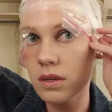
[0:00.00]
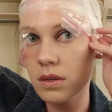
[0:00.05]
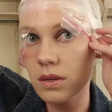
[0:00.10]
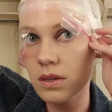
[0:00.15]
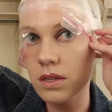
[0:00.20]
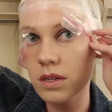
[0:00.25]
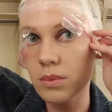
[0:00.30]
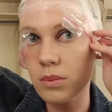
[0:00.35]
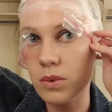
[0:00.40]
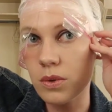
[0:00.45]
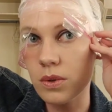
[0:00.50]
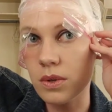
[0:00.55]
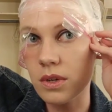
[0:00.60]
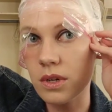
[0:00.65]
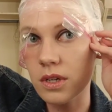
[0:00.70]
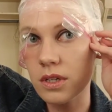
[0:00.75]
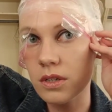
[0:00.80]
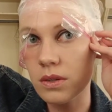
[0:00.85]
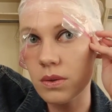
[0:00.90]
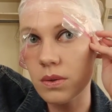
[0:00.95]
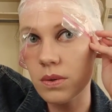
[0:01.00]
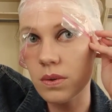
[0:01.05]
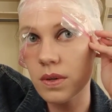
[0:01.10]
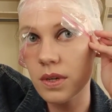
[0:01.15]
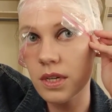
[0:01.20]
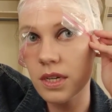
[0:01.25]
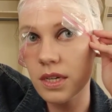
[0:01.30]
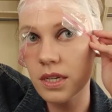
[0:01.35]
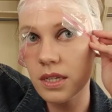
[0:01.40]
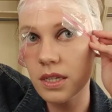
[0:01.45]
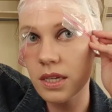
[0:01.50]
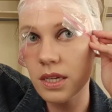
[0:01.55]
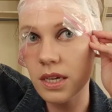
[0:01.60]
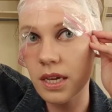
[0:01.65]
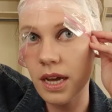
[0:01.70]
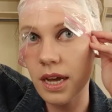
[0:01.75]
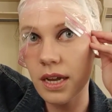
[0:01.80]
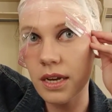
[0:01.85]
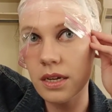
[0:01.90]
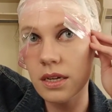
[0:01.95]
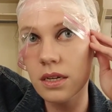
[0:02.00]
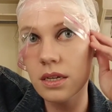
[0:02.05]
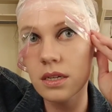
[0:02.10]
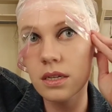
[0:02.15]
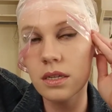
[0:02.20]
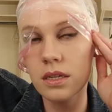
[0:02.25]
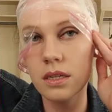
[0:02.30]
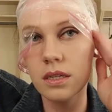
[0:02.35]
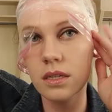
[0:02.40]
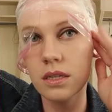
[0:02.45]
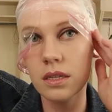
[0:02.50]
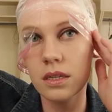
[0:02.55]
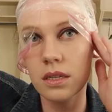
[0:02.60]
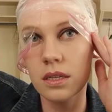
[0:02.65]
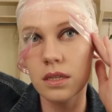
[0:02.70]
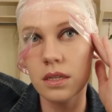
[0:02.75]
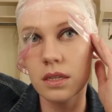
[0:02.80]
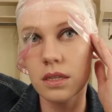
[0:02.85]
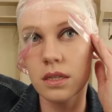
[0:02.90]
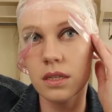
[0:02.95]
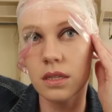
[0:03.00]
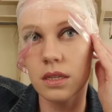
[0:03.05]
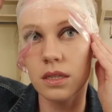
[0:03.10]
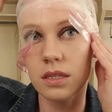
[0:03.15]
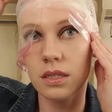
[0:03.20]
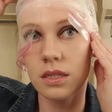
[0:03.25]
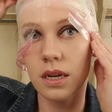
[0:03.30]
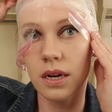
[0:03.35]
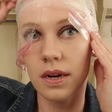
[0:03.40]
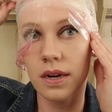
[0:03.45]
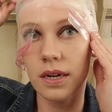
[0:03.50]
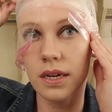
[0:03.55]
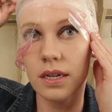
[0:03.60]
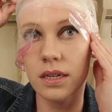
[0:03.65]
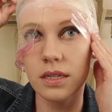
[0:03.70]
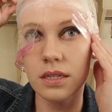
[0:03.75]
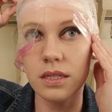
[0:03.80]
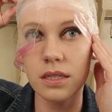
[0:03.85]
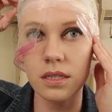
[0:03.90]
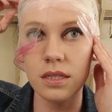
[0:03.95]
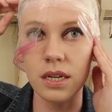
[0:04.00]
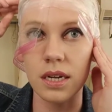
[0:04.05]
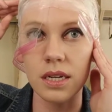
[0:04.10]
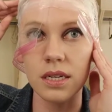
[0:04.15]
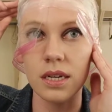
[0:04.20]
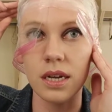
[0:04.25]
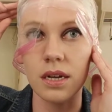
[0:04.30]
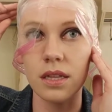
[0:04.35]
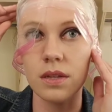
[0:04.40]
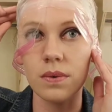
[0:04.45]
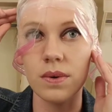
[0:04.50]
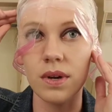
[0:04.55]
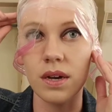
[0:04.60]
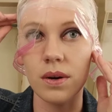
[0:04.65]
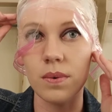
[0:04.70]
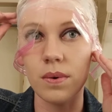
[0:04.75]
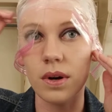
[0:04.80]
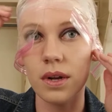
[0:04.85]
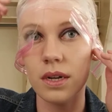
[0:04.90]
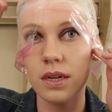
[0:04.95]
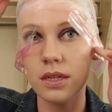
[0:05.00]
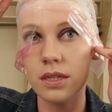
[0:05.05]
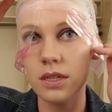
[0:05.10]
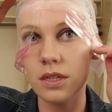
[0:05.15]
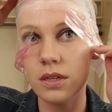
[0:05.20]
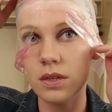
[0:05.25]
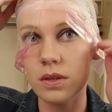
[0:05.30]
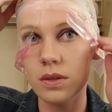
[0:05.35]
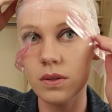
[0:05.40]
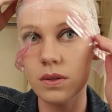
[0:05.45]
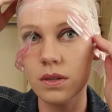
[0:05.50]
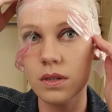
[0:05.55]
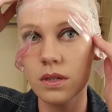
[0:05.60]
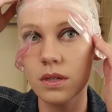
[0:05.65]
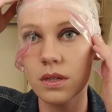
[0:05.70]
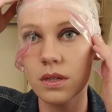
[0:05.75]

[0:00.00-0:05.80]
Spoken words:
one more to really get this area to stay down the way I want it to.